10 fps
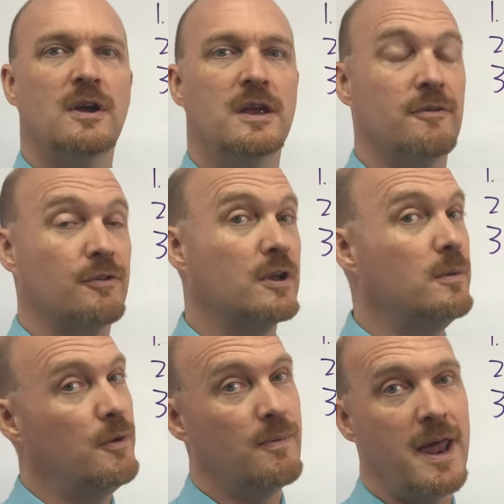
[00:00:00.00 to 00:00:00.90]
If you're going to
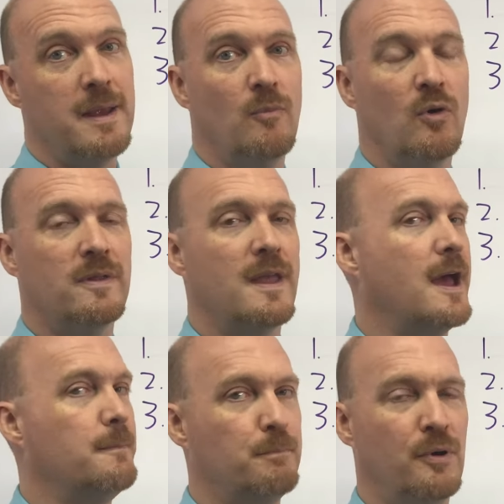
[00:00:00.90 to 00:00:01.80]
be writing more than
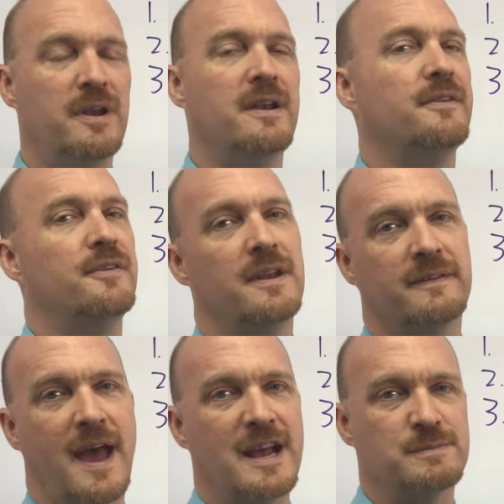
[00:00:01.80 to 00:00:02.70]
that, put it as an
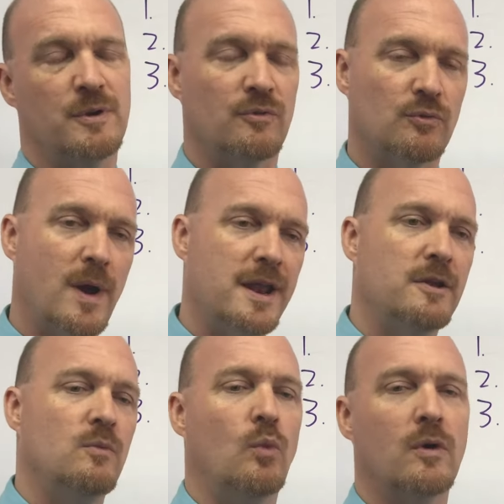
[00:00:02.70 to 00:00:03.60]
attachment. Write
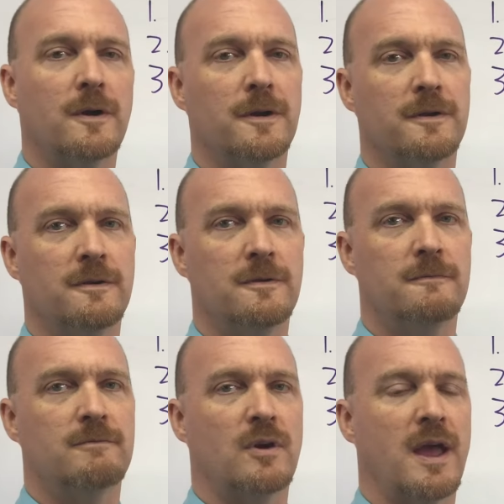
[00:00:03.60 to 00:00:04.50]
it in Word,
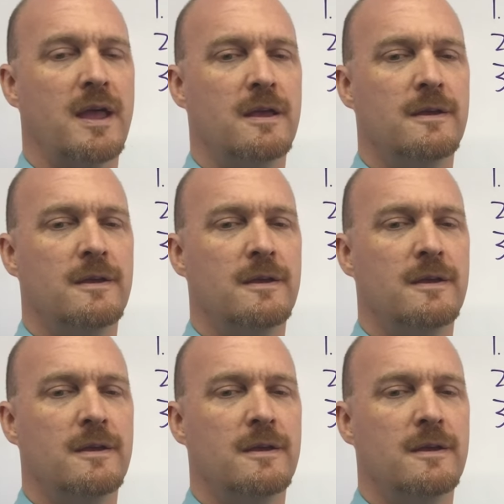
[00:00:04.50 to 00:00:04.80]
okay?